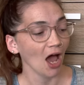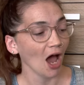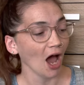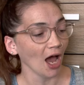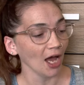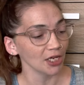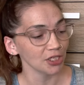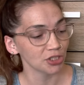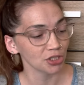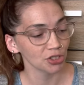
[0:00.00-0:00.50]

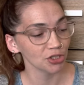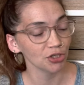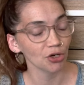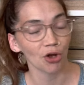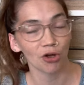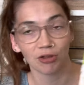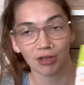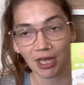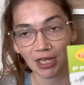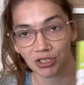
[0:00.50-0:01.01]
I do
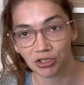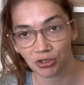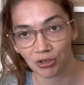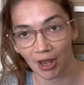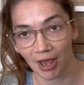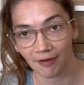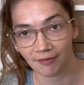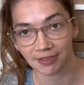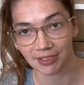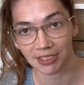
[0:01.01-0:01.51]
know they do
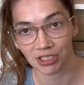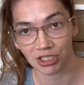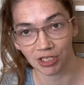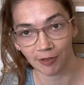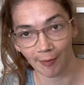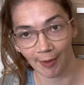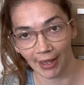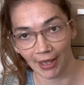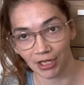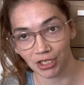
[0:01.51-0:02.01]
have a cinchy
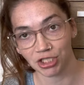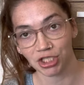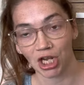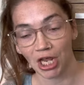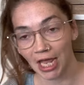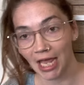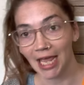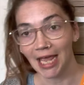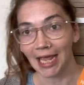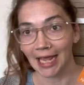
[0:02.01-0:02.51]
pouch
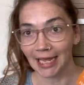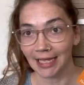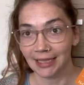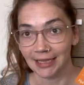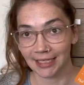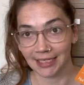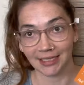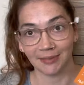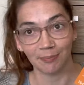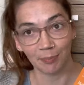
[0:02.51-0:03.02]
in
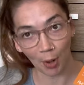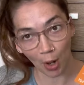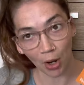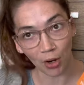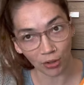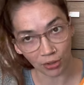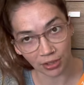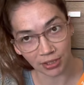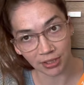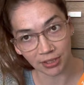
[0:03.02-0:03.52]
this
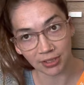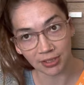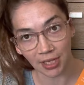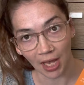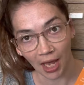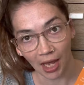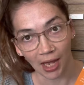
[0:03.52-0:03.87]
box,